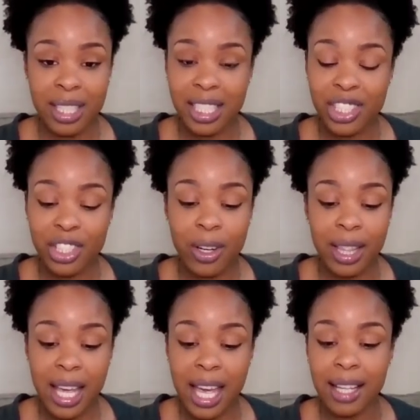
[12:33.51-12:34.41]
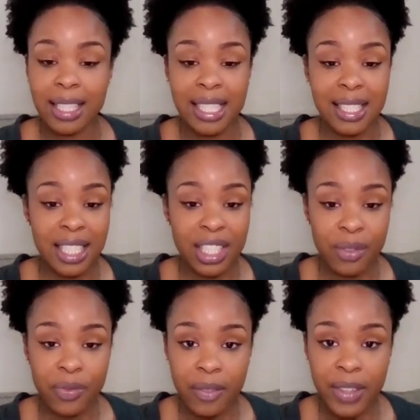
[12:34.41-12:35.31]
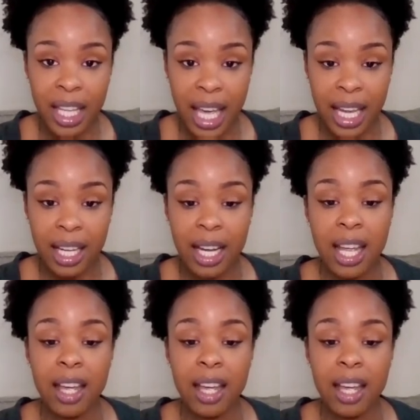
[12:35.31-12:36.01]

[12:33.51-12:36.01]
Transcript: session on that. That's session 58.